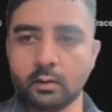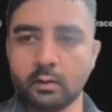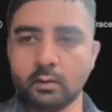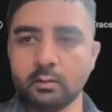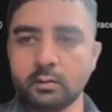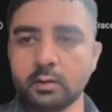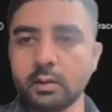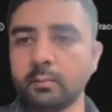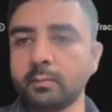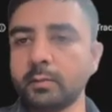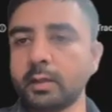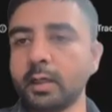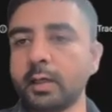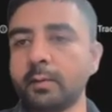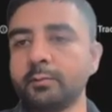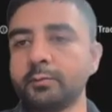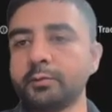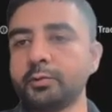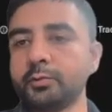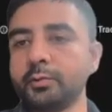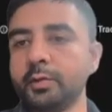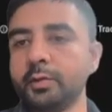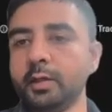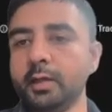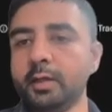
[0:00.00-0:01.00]

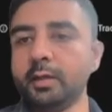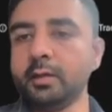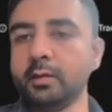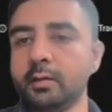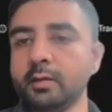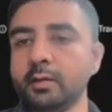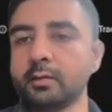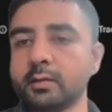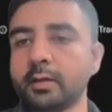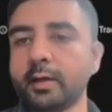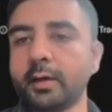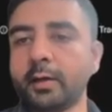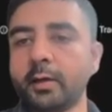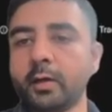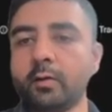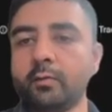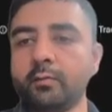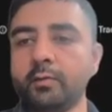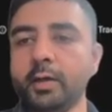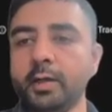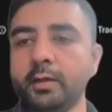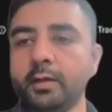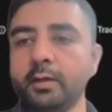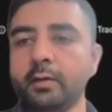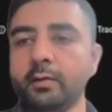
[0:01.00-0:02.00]
sometimes you need this kind of
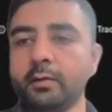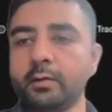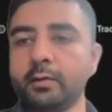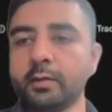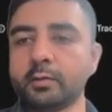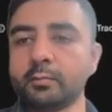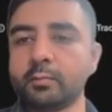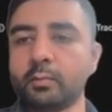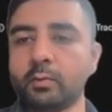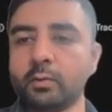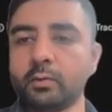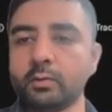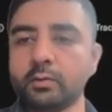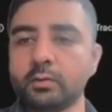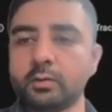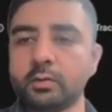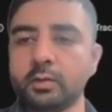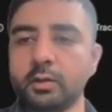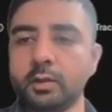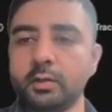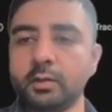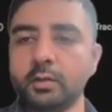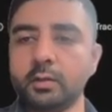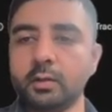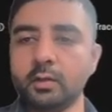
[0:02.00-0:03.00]
detailed response
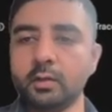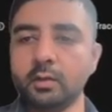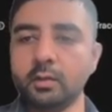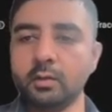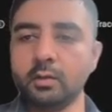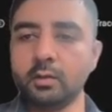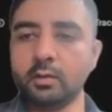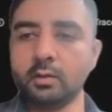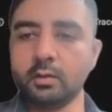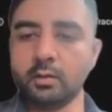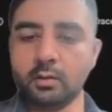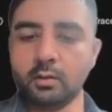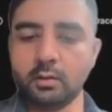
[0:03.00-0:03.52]
in the